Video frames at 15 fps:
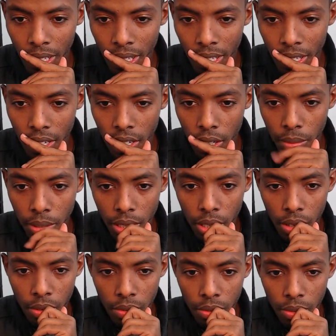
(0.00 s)
Here we
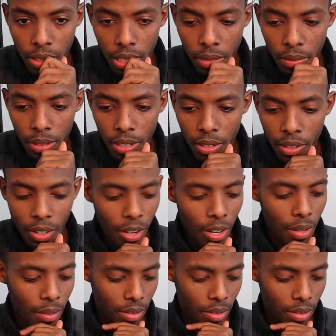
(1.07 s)
go. Here we go. Oh,